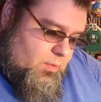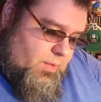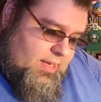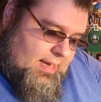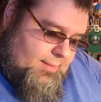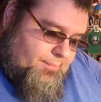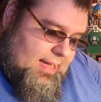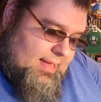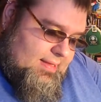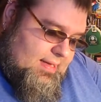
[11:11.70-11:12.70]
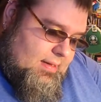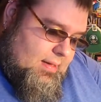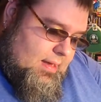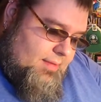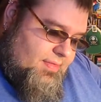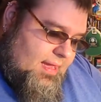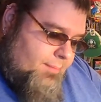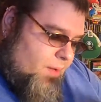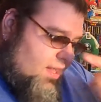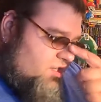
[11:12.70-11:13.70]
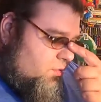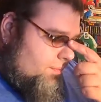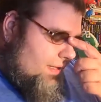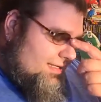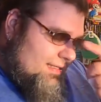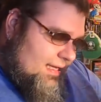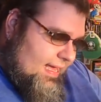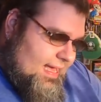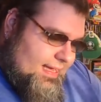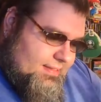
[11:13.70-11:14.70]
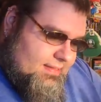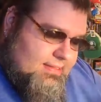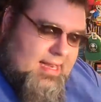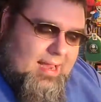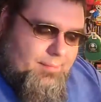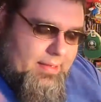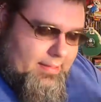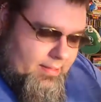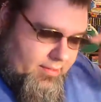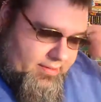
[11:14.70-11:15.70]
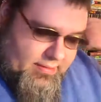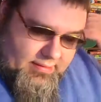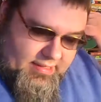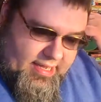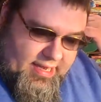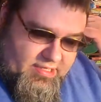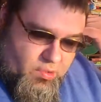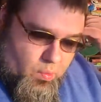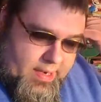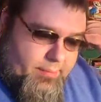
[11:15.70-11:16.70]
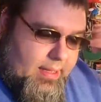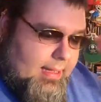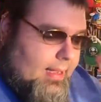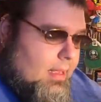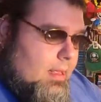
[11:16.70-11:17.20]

When did I buy that? I think I bought it to replace a case. It's not a big deal. It is a rebuy.